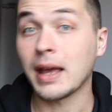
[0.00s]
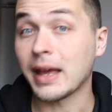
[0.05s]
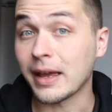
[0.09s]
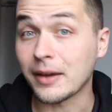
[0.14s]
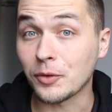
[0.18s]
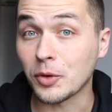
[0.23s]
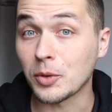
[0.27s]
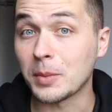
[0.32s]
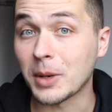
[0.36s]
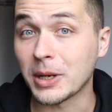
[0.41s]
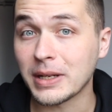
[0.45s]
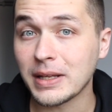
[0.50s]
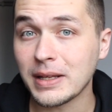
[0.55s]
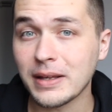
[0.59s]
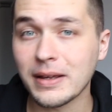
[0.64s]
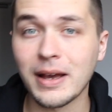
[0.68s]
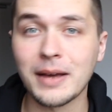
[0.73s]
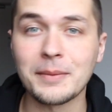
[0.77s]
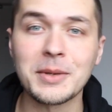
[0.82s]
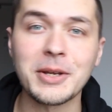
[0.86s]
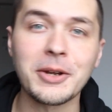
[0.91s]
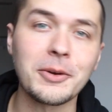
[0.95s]
everybody.
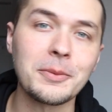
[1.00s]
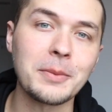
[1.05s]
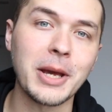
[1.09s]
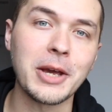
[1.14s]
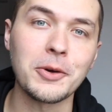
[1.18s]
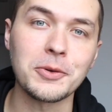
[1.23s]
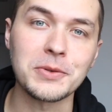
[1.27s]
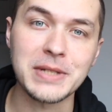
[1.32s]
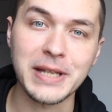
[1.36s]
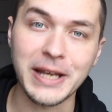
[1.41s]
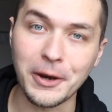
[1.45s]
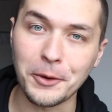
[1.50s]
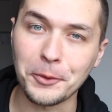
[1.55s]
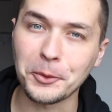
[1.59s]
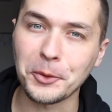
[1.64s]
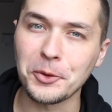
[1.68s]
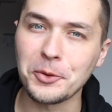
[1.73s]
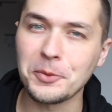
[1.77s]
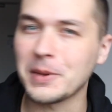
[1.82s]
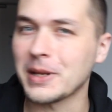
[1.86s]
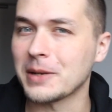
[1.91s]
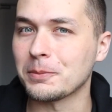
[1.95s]
I'm here in my hotel
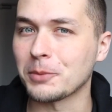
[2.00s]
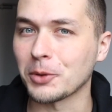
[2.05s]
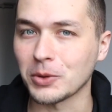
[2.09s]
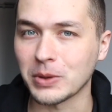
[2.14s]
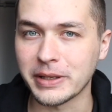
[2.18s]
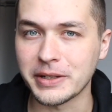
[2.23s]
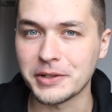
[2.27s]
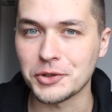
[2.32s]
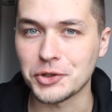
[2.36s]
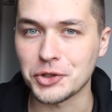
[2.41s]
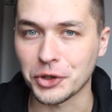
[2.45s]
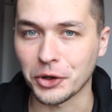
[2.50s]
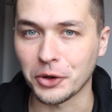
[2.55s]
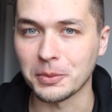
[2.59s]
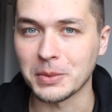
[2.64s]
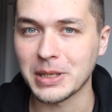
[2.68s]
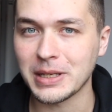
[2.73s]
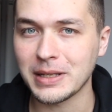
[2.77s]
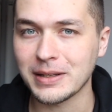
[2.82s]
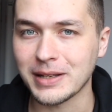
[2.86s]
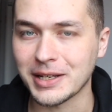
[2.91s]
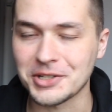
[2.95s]
room in Berlin,
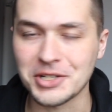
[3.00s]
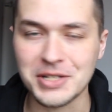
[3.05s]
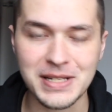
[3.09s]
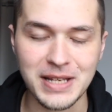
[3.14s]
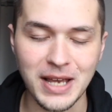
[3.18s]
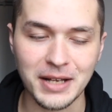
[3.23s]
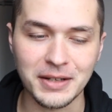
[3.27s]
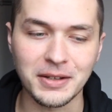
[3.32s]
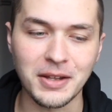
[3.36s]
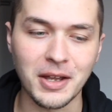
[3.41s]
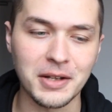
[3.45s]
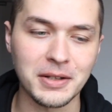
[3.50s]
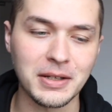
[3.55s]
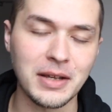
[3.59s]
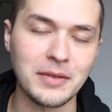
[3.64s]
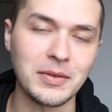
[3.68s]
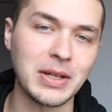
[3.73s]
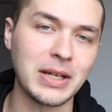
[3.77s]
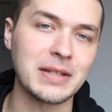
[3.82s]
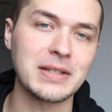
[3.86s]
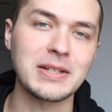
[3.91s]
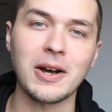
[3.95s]
Germany. I just got done
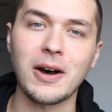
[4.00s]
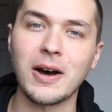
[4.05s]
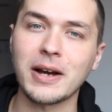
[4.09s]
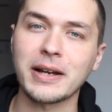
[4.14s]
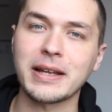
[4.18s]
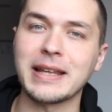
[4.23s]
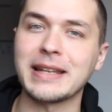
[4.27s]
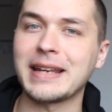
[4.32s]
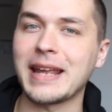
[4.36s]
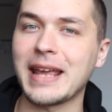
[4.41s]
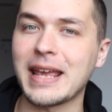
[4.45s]
giving a talk at